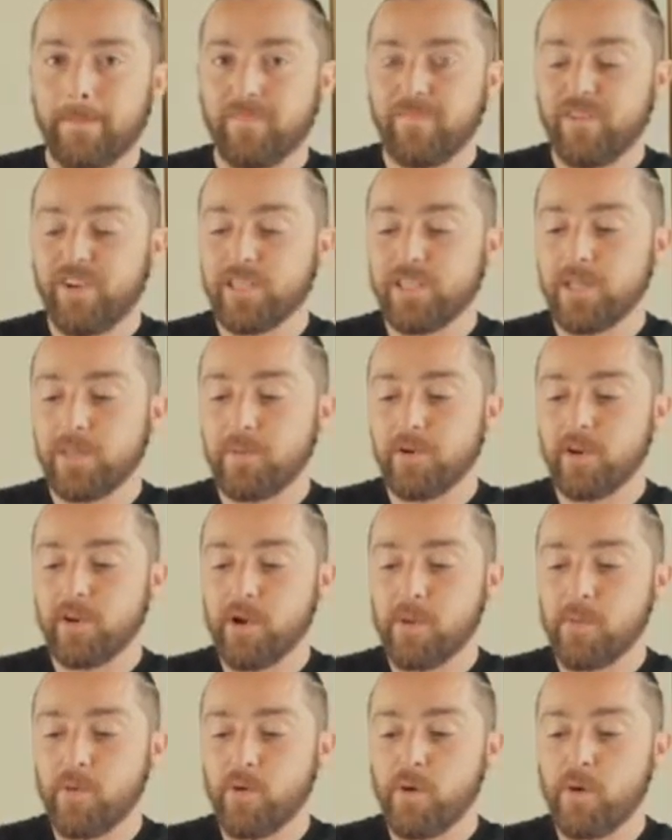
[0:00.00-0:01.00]
very similar
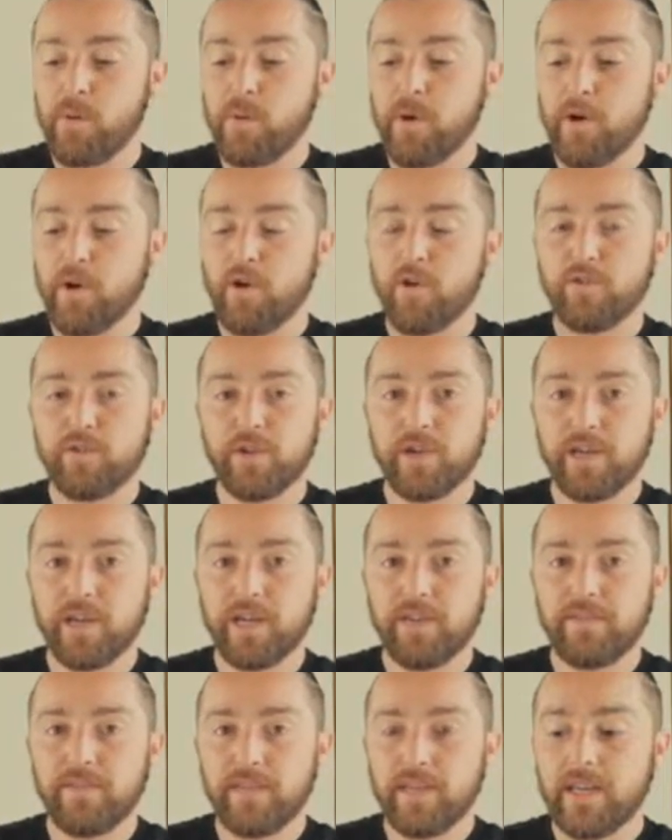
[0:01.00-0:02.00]
grip when we went over
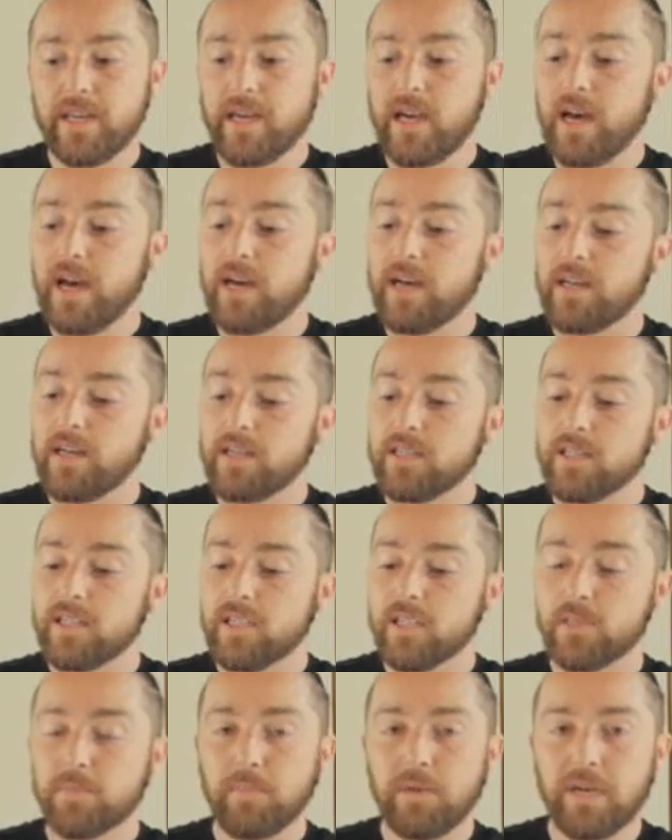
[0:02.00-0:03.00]
in the
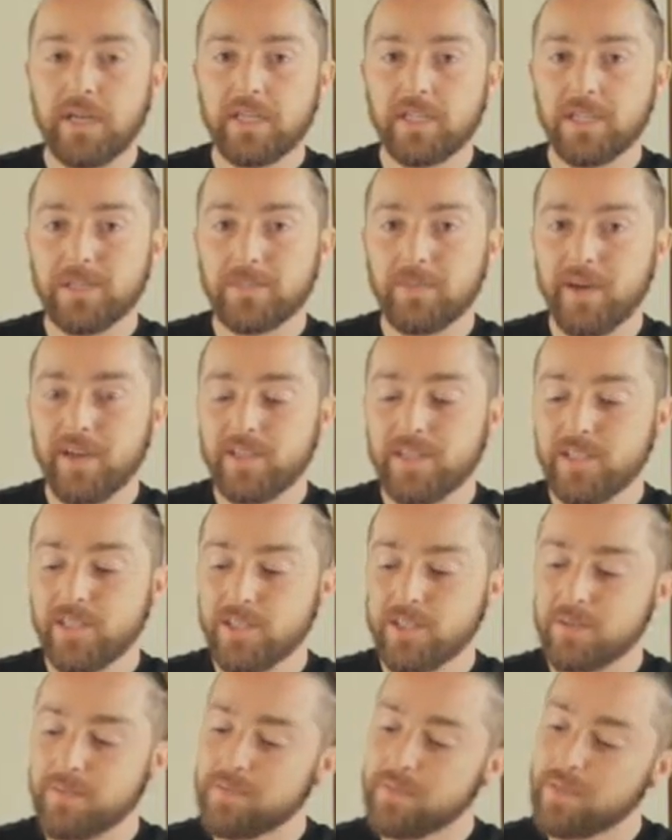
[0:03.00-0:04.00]
split and
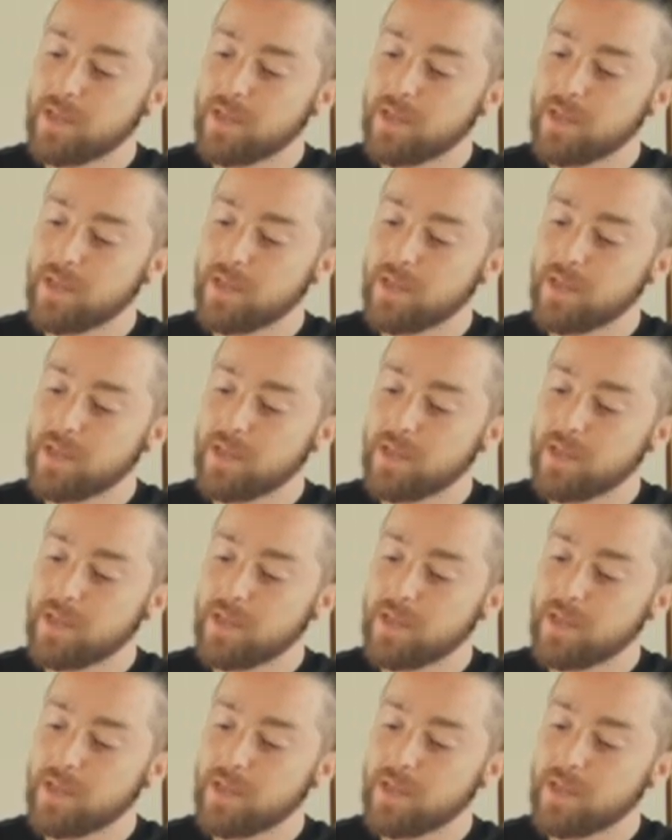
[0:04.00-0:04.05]
splice,